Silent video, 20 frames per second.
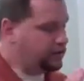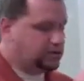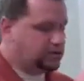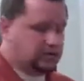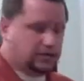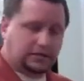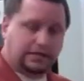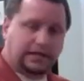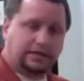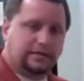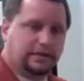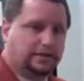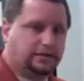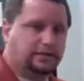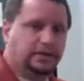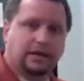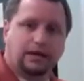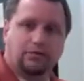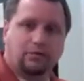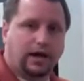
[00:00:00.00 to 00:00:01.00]
stick this
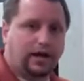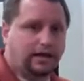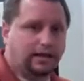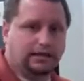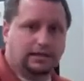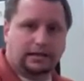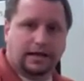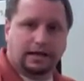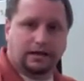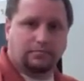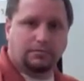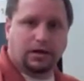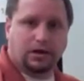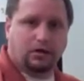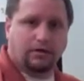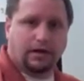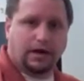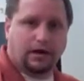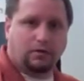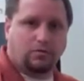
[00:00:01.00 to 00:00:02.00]
thing right inside the middle
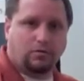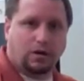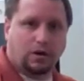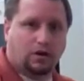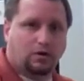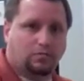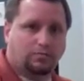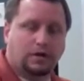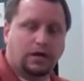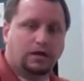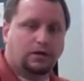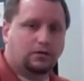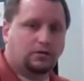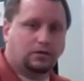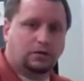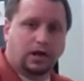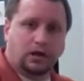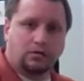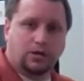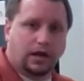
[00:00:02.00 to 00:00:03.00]
of that room,
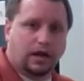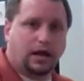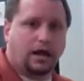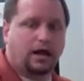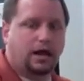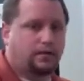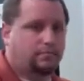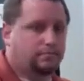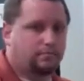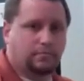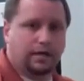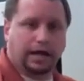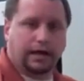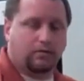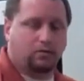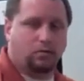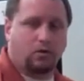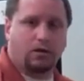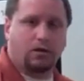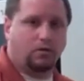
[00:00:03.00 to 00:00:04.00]
load it up,
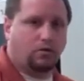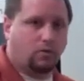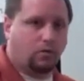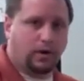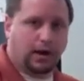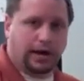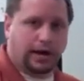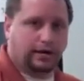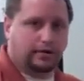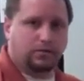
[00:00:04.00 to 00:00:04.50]
and walk away.